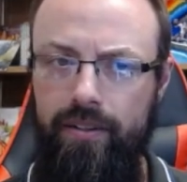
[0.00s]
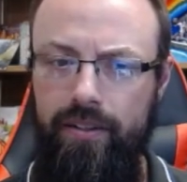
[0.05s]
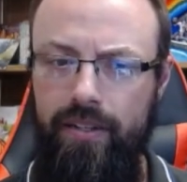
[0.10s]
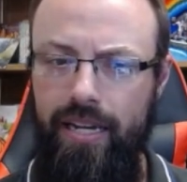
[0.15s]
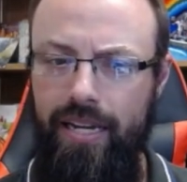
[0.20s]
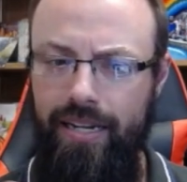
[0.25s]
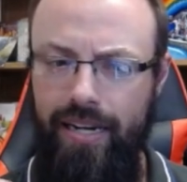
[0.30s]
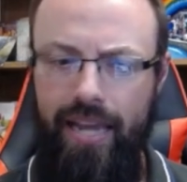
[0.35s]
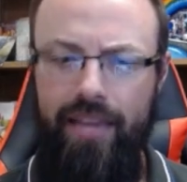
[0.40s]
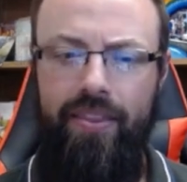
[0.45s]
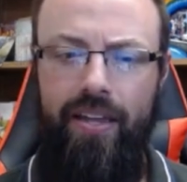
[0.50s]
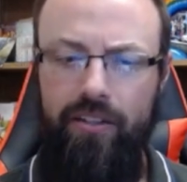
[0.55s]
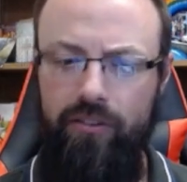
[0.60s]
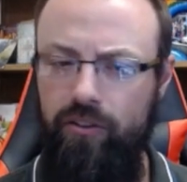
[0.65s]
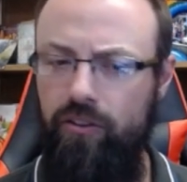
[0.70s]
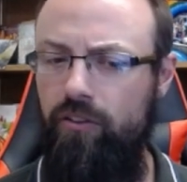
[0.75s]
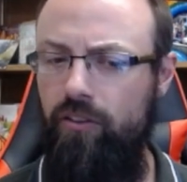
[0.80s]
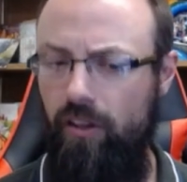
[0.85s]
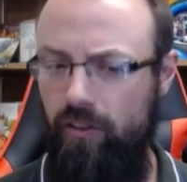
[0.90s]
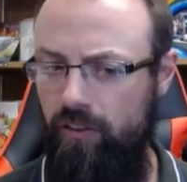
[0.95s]
And, and that
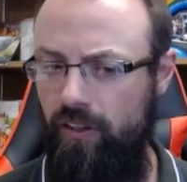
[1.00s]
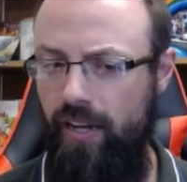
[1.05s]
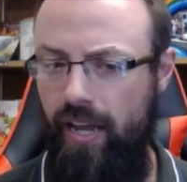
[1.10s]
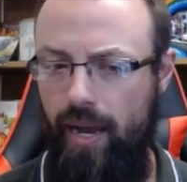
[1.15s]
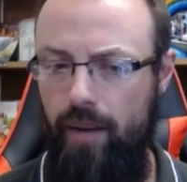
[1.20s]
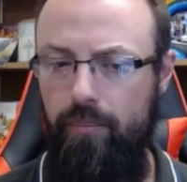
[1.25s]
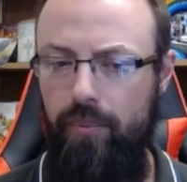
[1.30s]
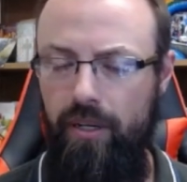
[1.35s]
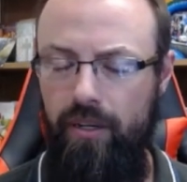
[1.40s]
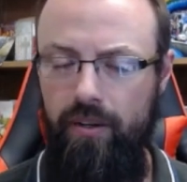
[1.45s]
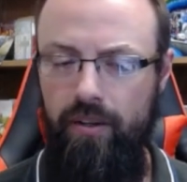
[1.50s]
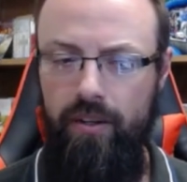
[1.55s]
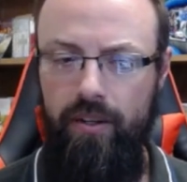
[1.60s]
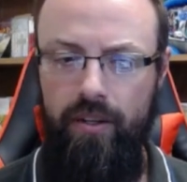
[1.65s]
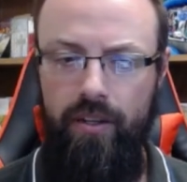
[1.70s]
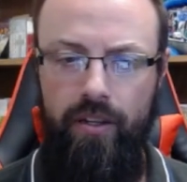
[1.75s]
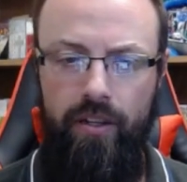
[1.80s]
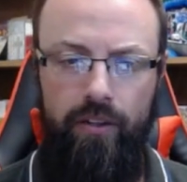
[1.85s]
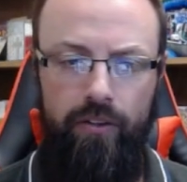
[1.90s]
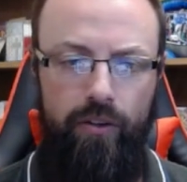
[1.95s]
just doesn't happen.
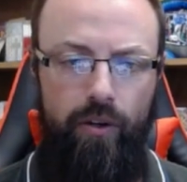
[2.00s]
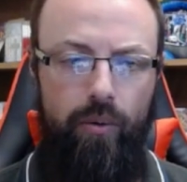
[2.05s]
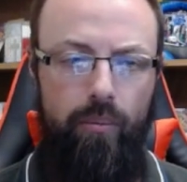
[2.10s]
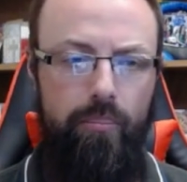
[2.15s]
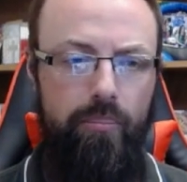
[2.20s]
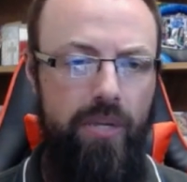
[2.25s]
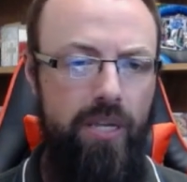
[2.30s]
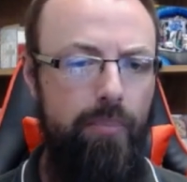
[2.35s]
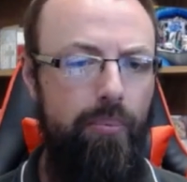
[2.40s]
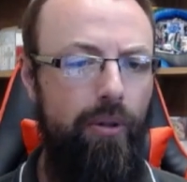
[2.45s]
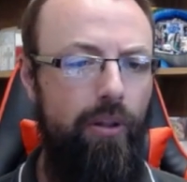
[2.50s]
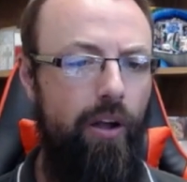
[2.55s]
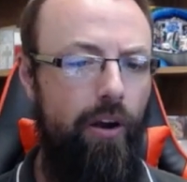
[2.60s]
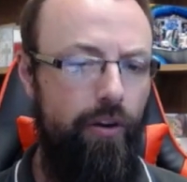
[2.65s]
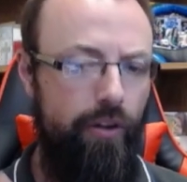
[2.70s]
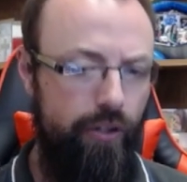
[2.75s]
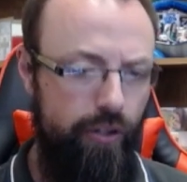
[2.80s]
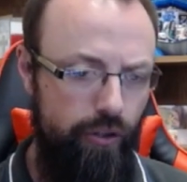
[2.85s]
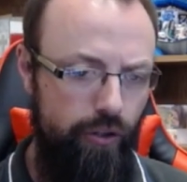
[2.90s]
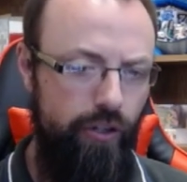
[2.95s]
So people are
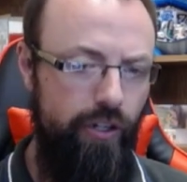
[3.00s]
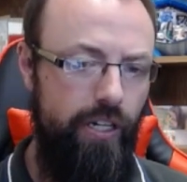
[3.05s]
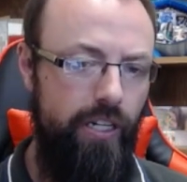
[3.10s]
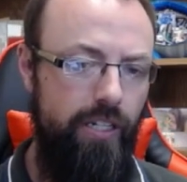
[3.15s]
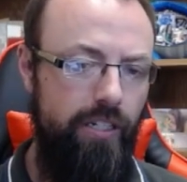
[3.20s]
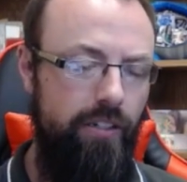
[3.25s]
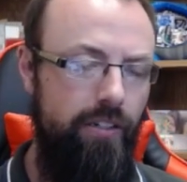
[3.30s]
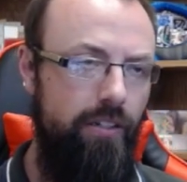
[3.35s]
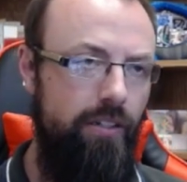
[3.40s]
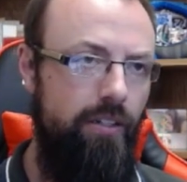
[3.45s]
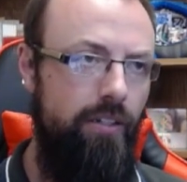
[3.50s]
good